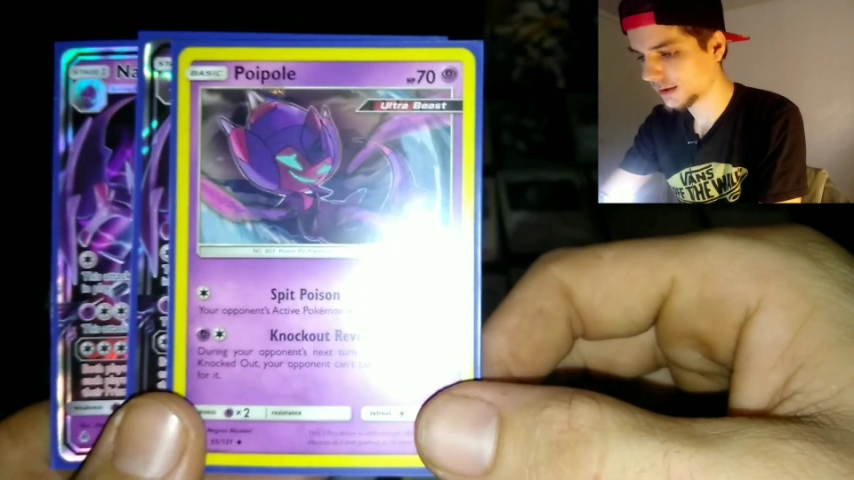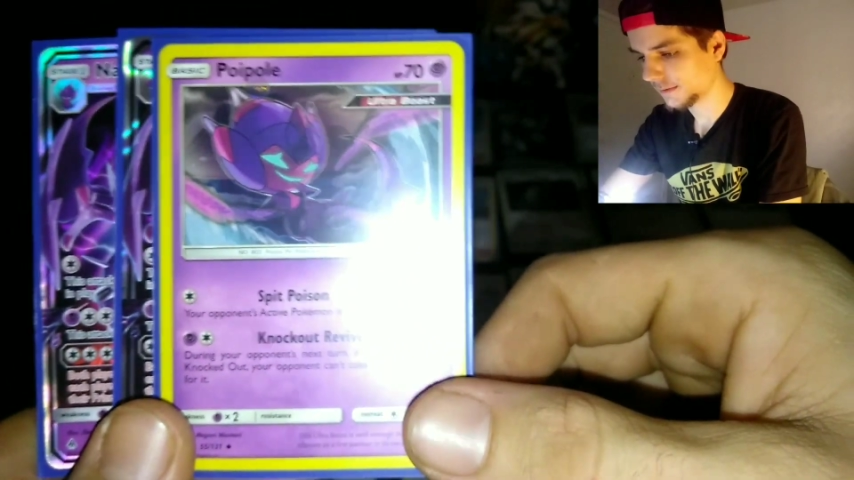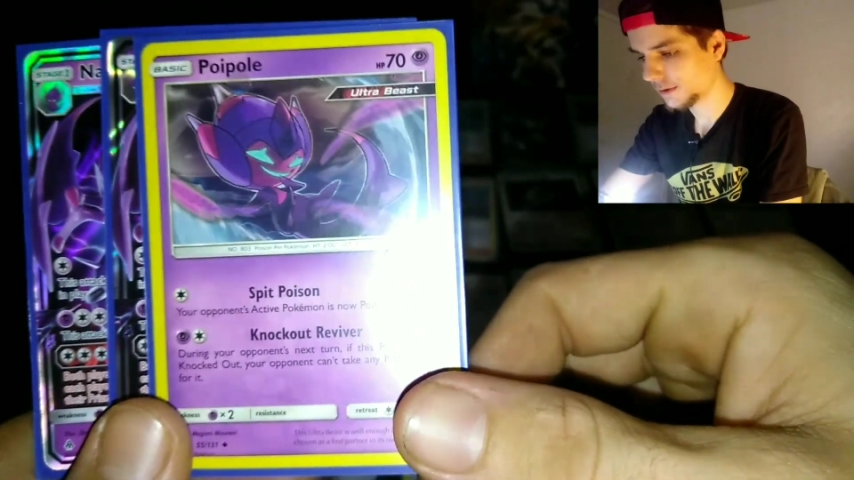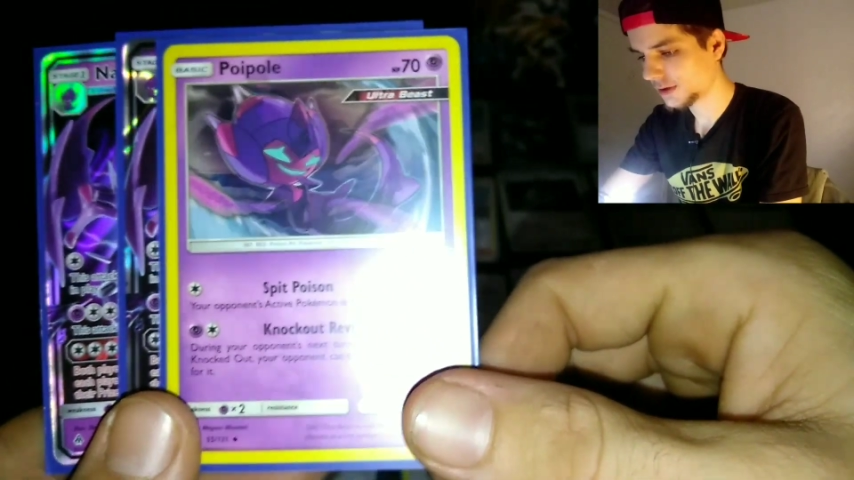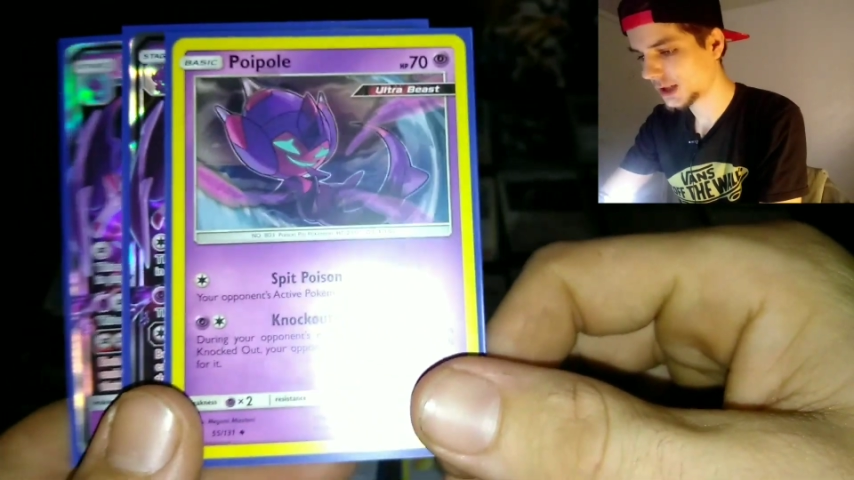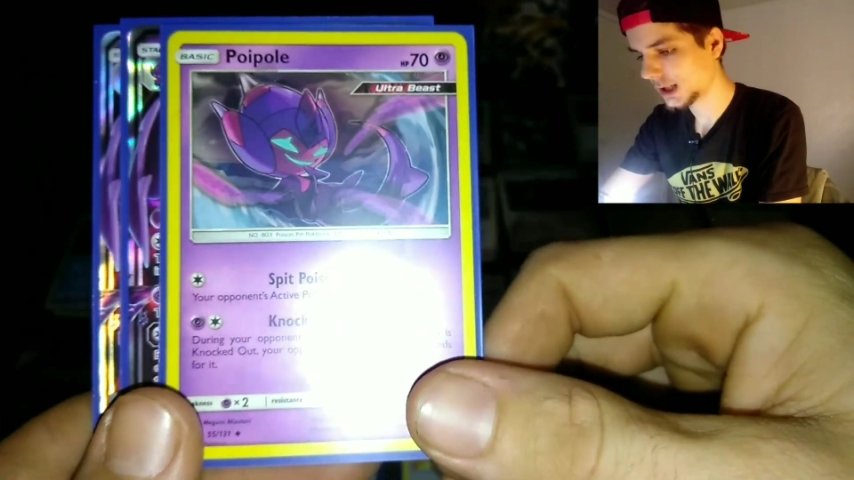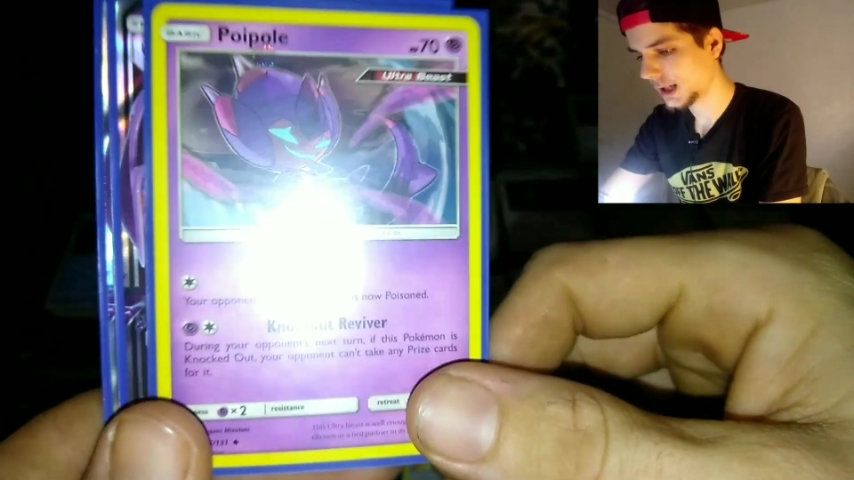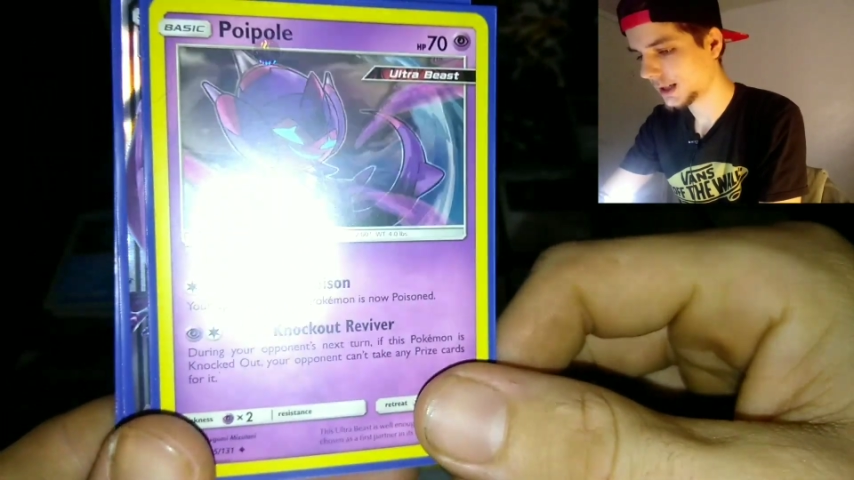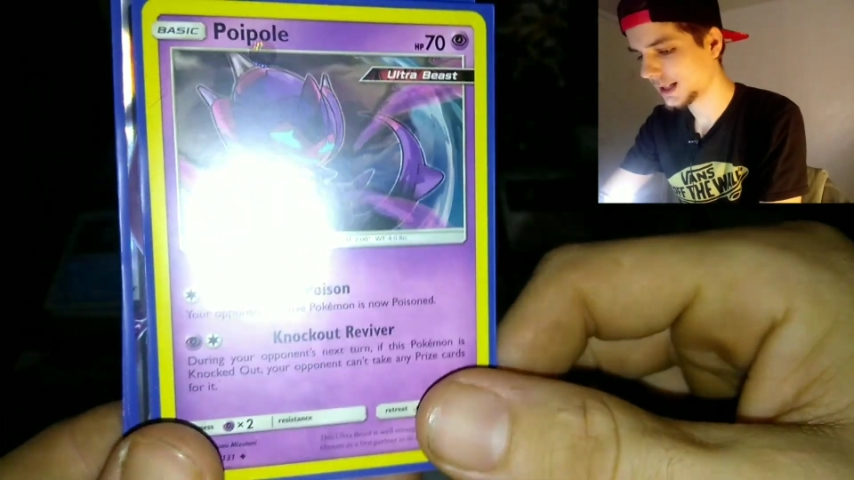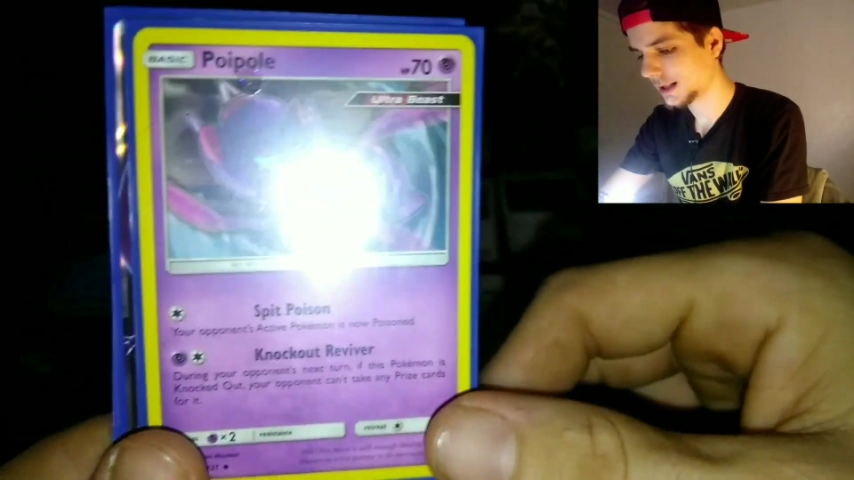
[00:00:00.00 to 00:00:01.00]

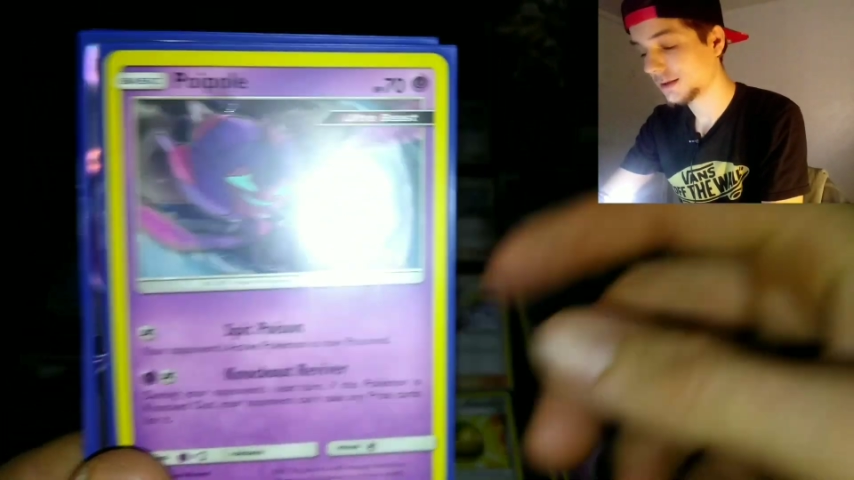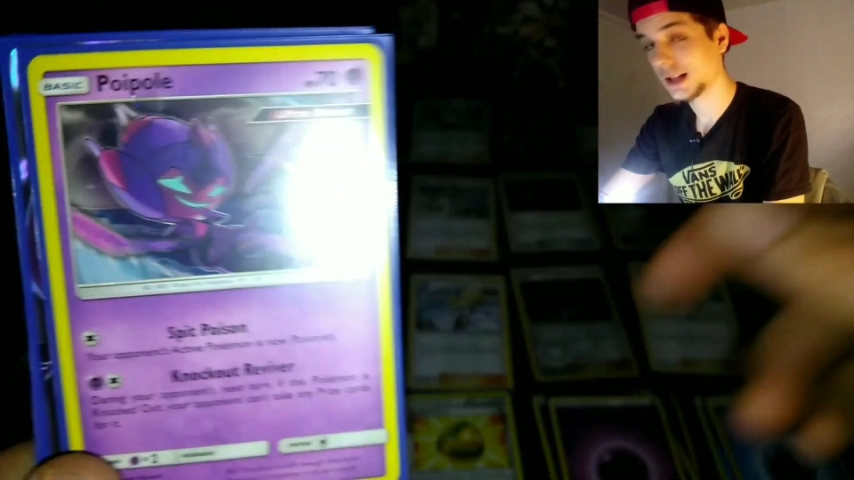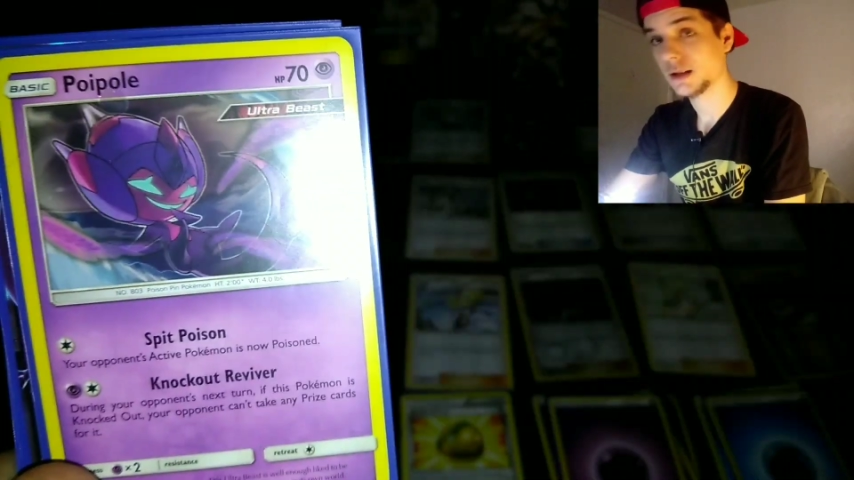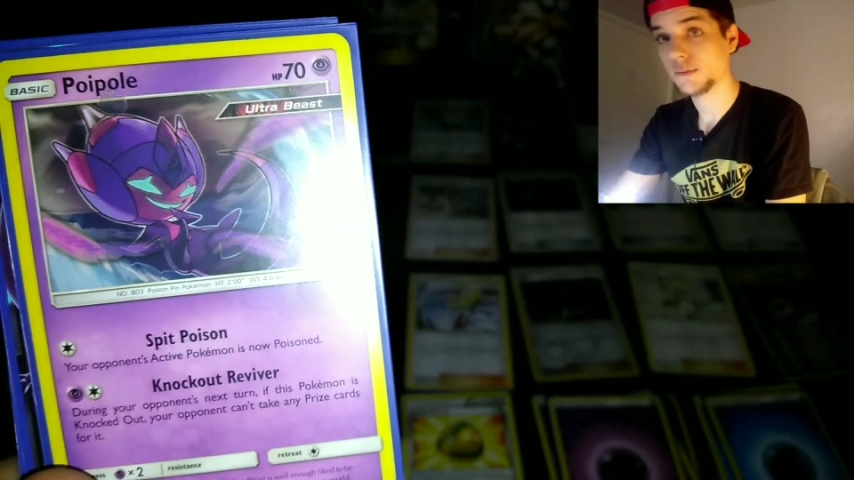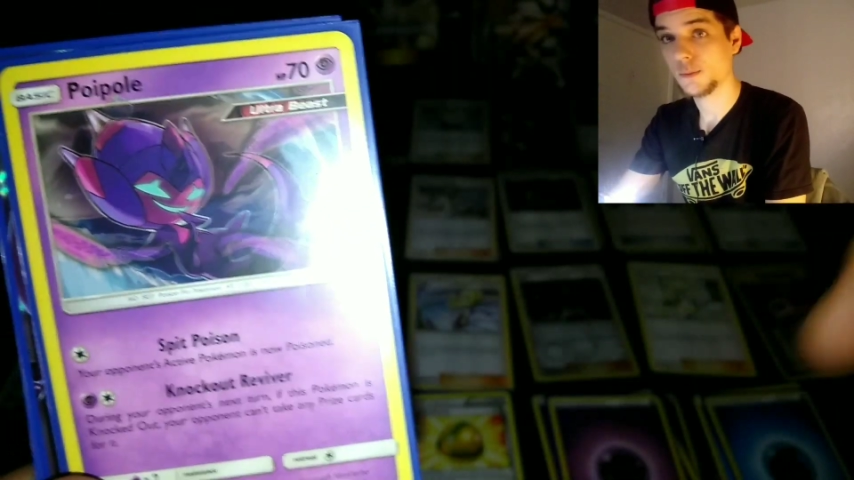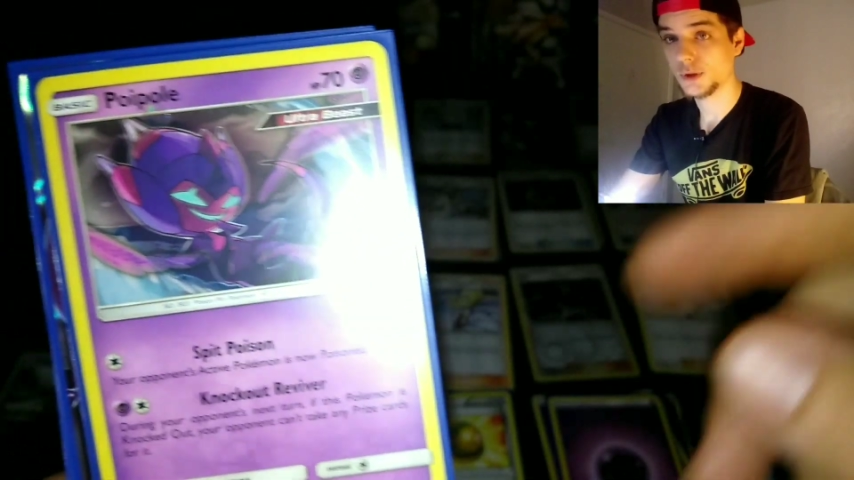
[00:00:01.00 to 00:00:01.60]
Unfortunately, I only have